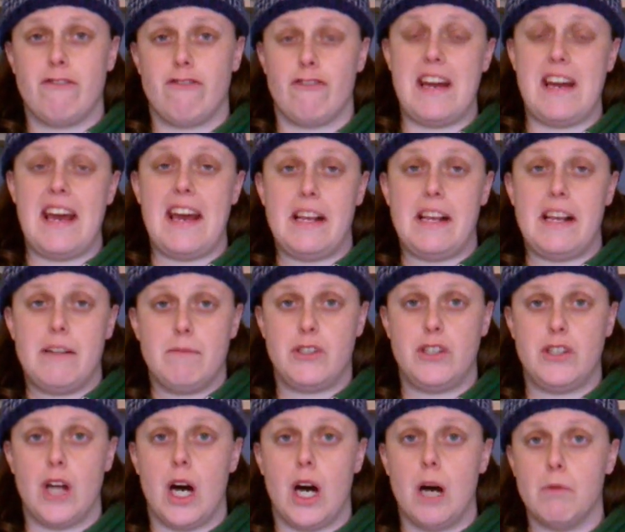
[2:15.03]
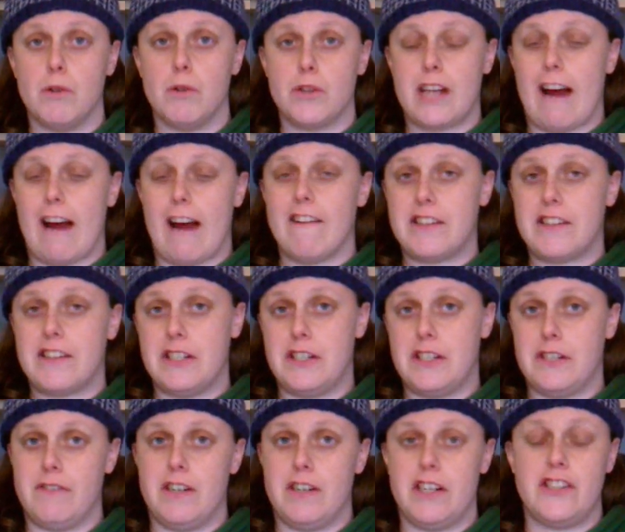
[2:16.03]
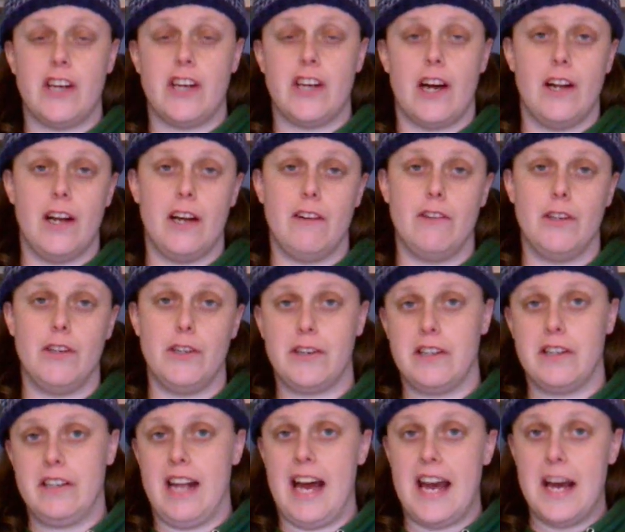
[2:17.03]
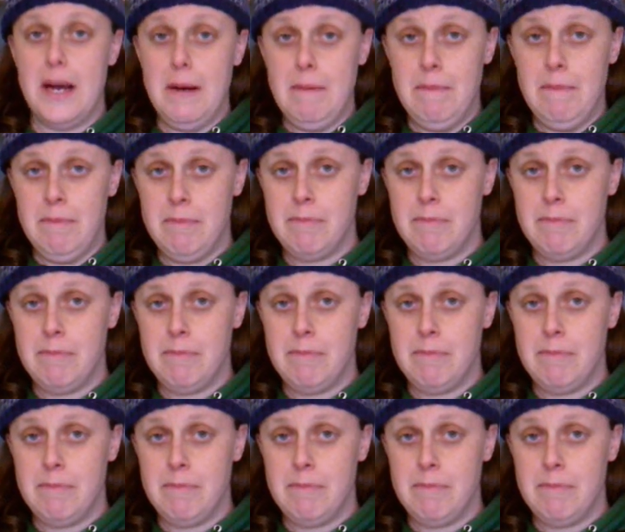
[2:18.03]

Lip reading: three Star Wars characters of Han Solo, Luke and Leia.